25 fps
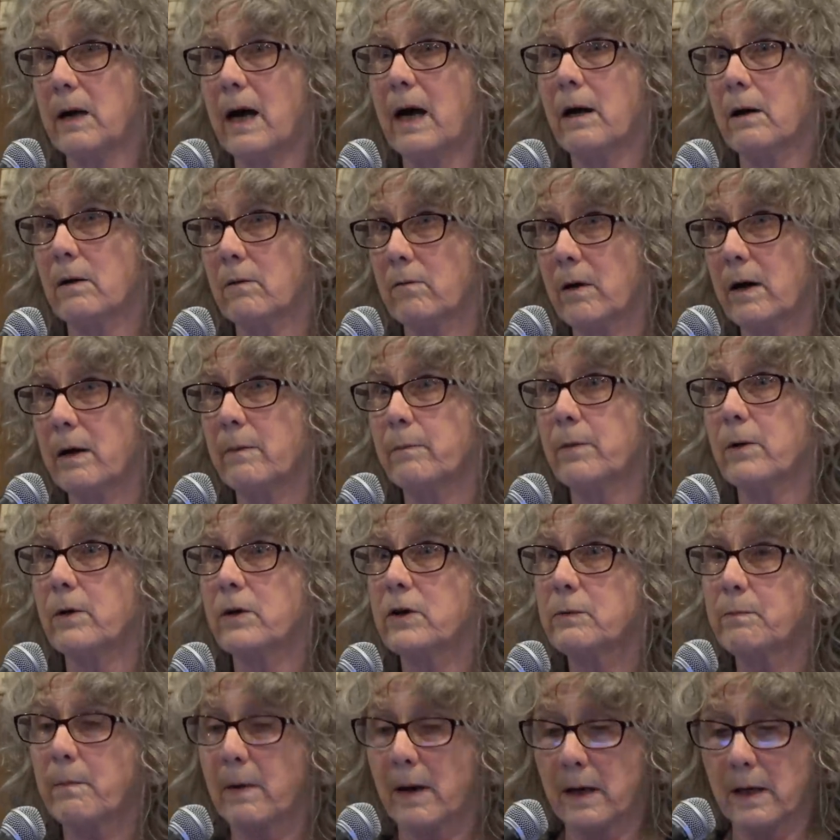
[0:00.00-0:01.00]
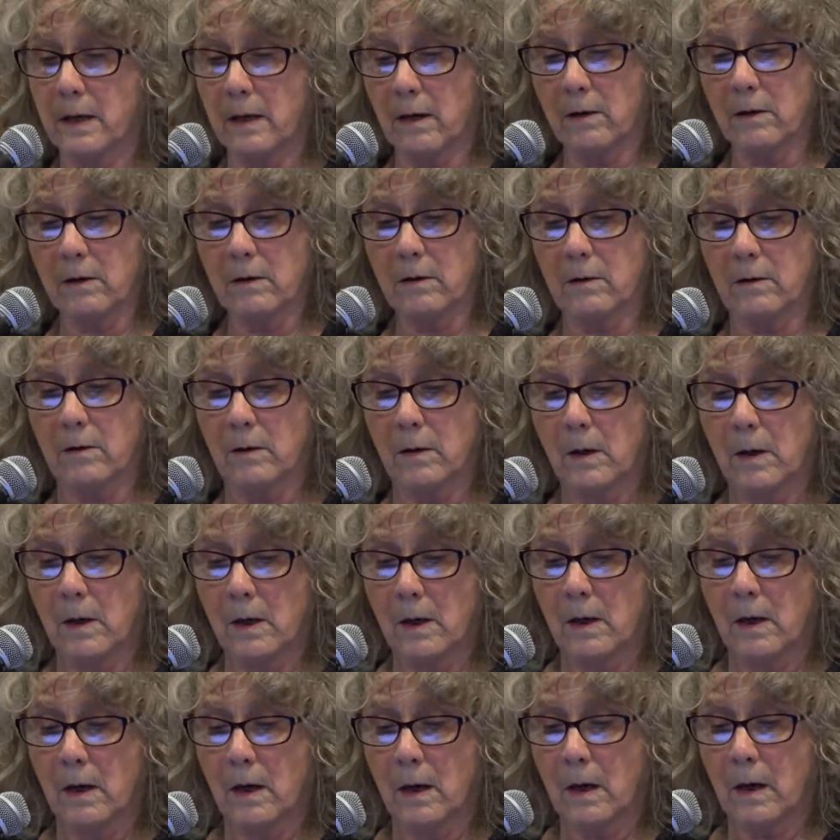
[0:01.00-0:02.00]
how to write books by younger
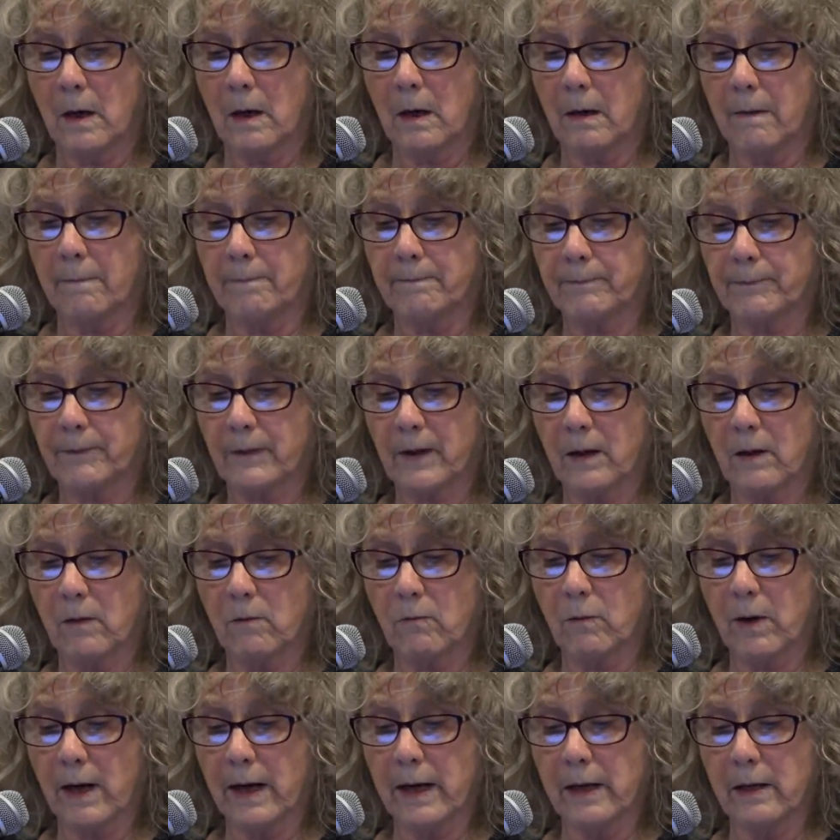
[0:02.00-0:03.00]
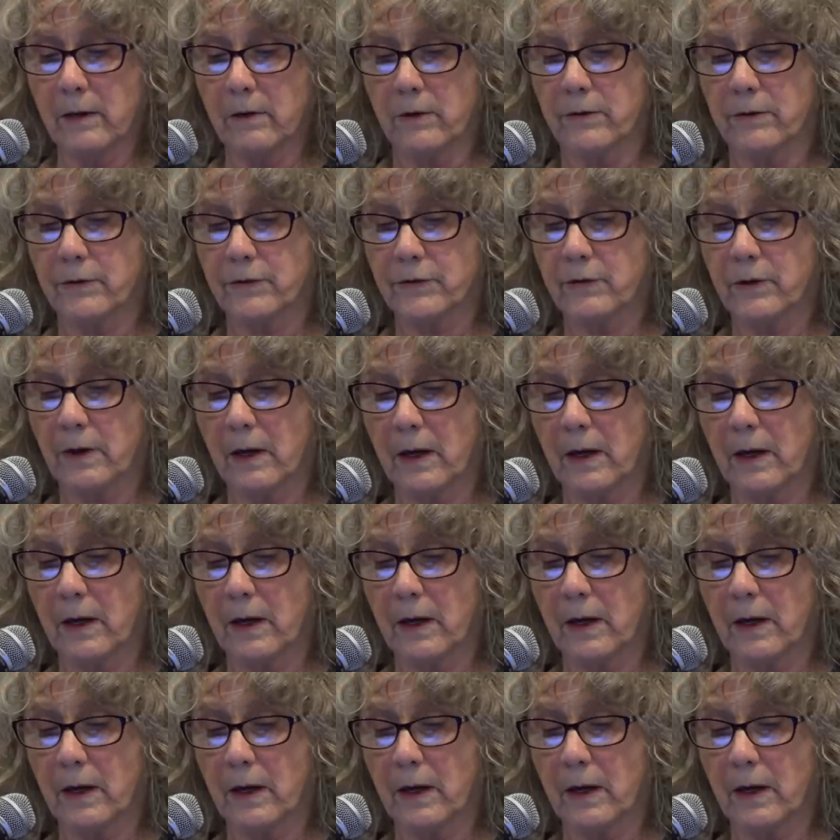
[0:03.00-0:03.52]
um, writers.